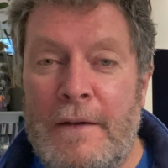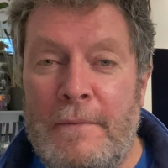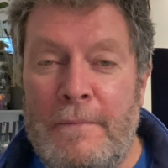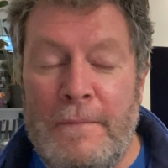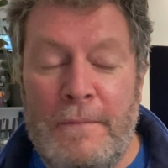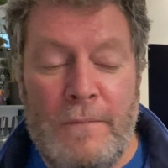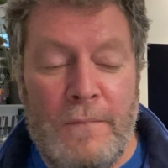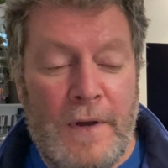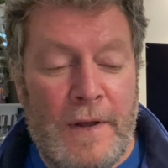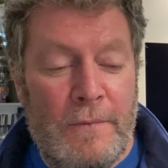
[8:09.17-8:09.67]

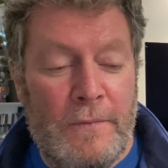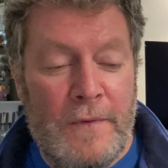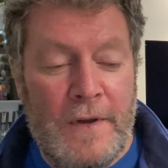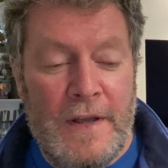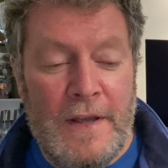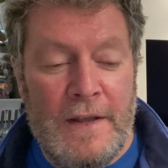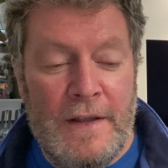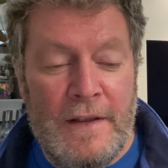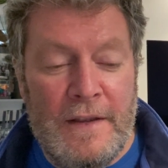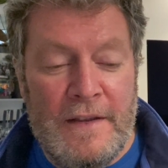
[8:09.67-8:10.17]

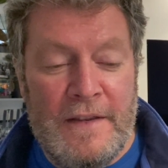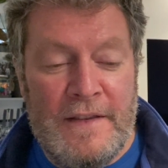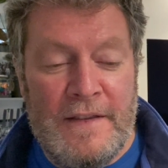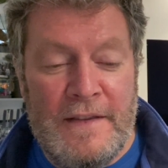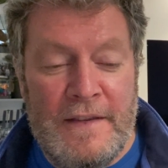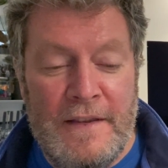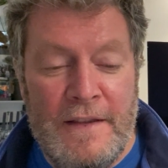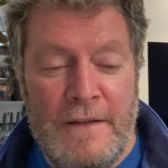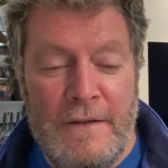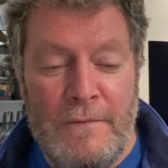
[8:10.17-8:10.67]

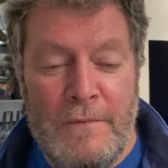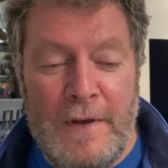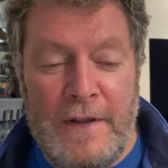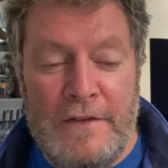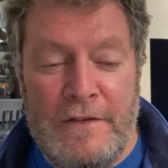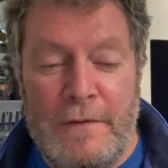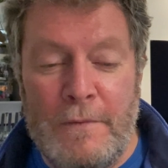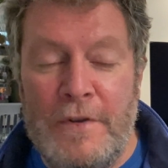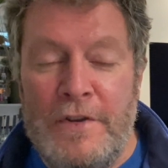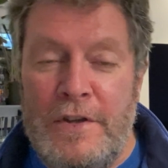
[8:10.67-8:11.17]
when
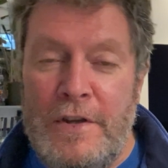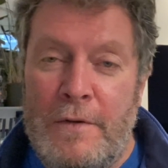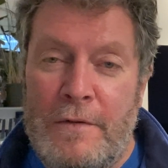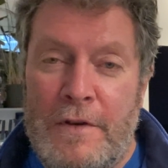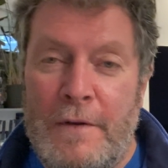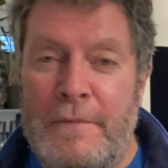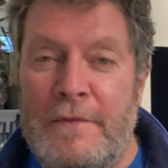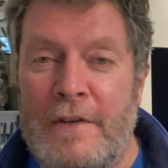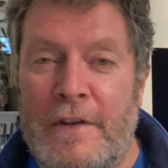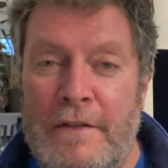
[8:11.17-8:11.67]
someone new
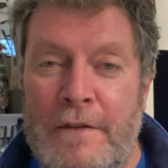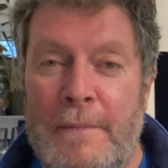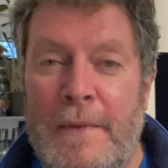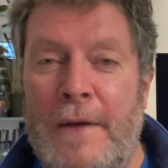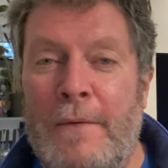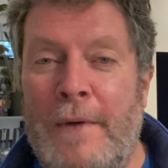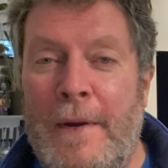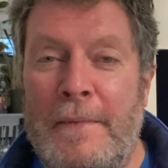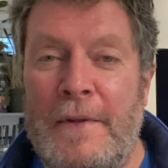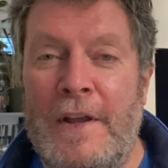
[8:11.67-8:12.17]
comes onto my
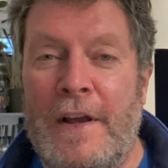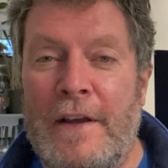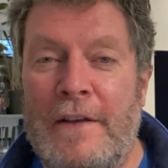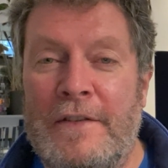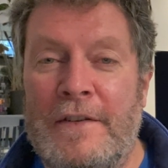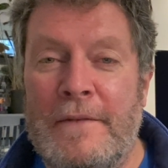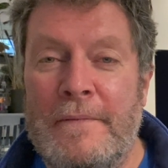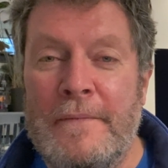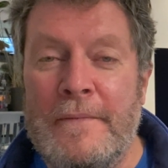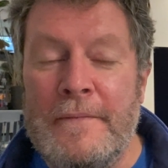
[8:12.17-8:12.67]

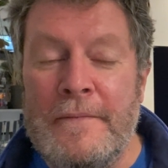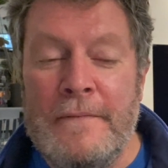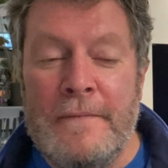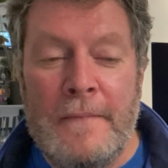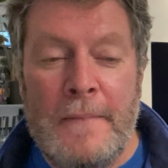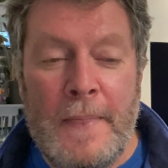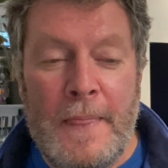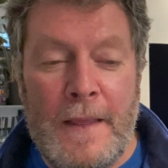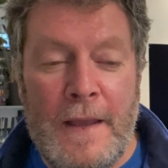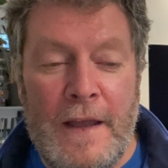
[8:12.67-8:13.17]
webinars
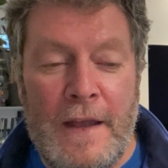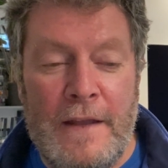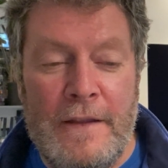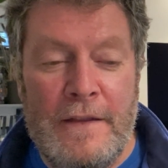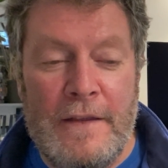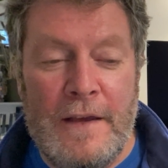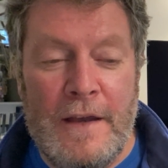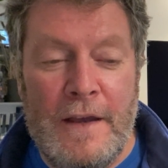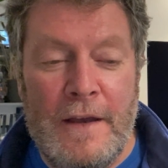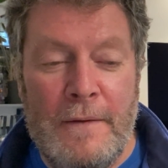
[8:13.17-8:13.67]

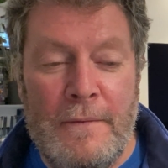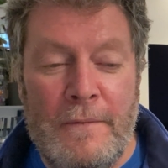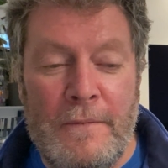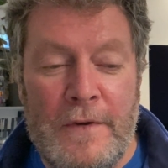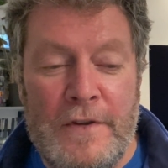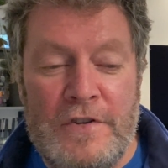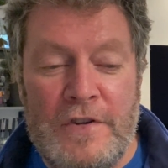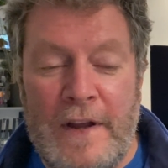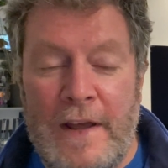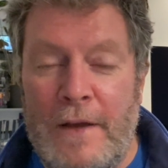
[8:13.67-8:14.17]
and
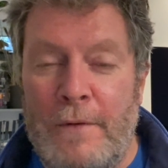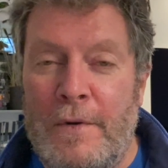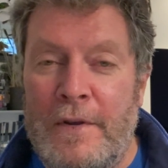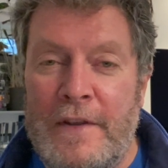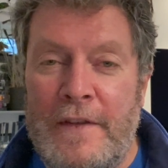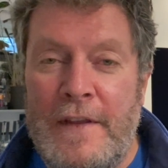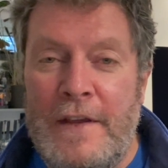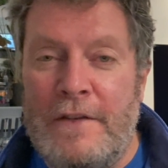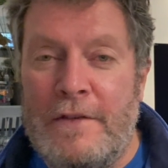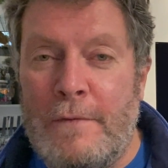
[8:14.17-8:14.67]
we try out one
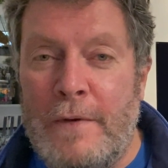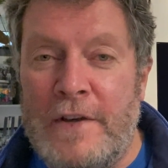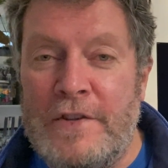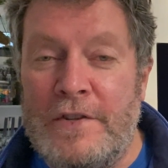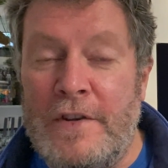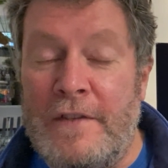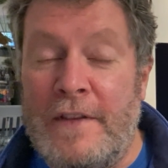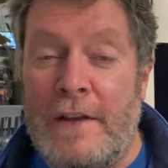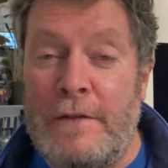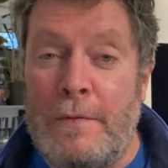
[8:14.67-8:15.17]
of these
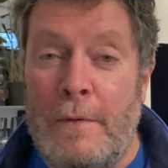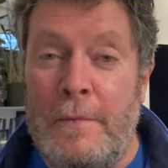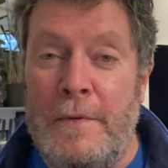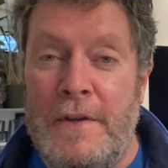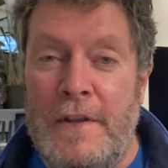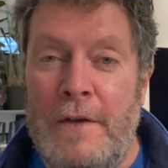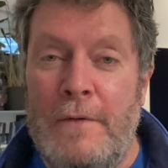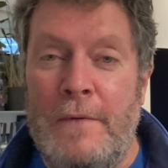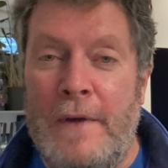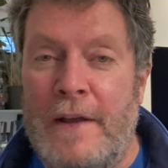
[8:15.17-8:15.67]
questions, that's what we
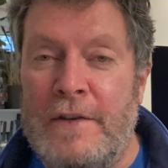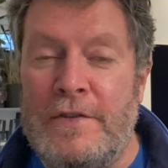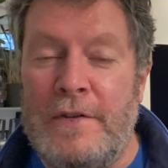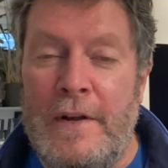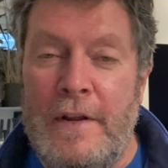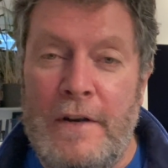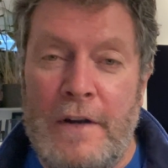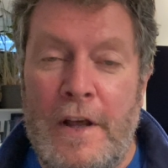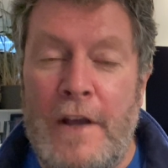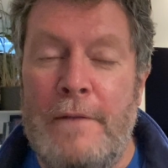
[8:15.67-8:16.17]
do. We
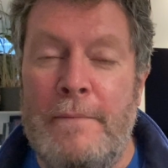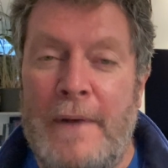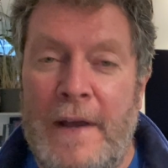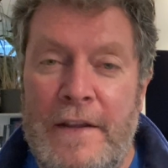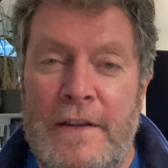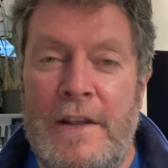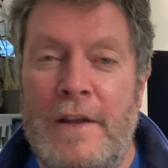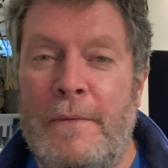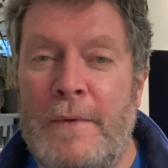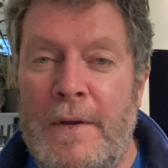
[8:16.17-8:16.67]
actually learn by
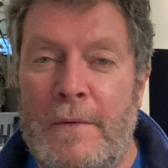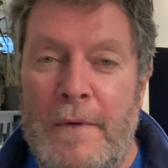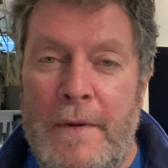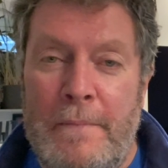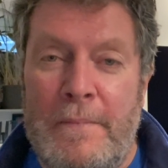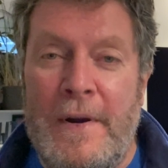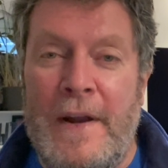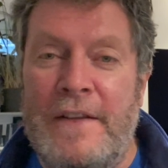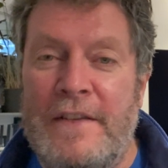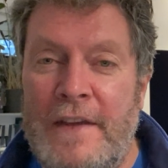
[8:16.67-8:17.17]
doing, we
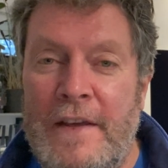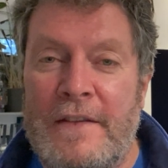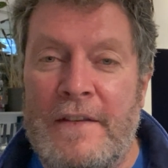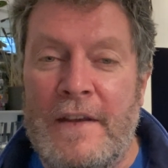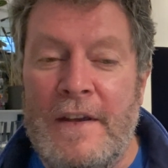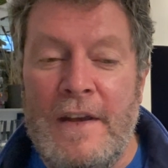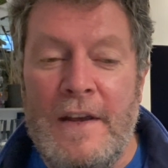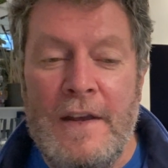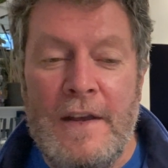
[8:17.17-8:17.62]
practice.